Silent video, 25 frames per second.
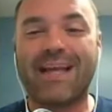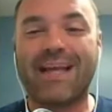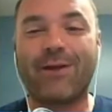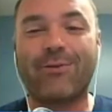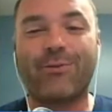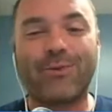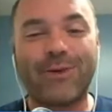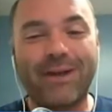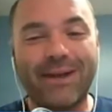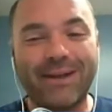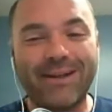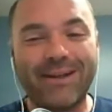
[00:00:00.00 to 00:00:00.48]
I
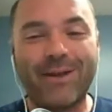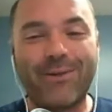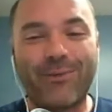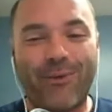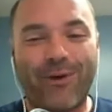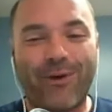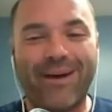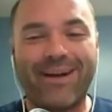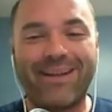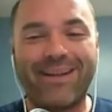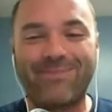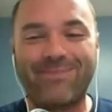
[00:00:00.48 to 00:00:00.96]
really
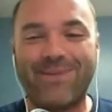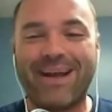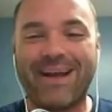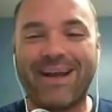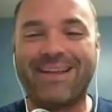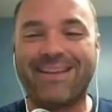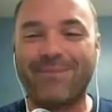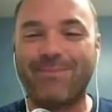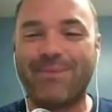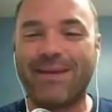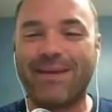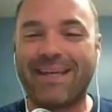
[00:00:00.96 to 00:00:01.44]
wanted
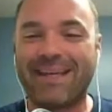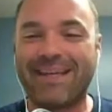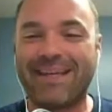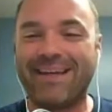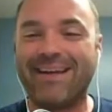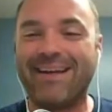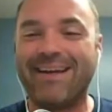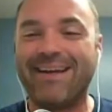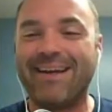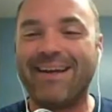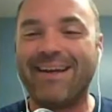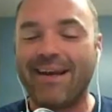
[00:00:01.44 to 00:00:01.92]
Mike to be
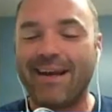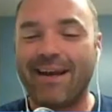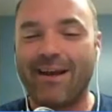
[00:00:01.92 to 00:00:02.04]
here,